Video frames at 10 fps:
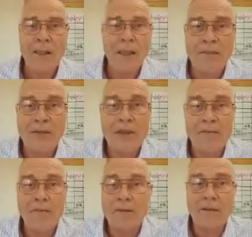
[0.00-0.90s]
Hey, they're
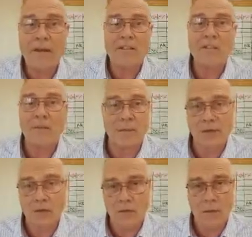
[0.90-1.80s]
not
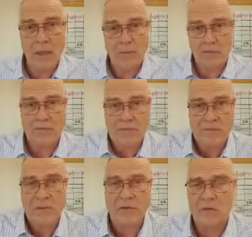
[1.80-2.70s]
stumbling over people's,
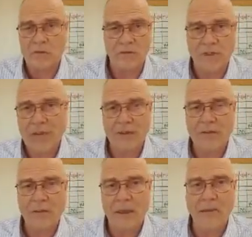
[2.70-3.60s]
feet.
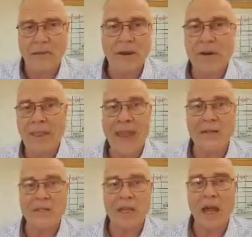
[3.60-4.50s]
They're on the
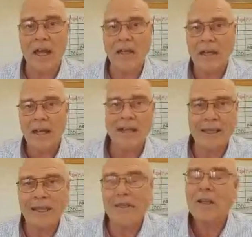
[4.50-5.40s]
outside.
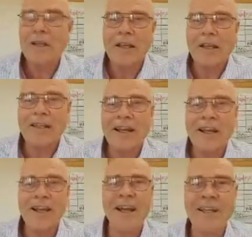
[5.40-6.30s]
Again, it's kind
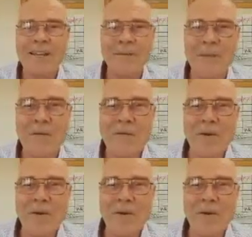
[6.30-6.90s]
of like, remember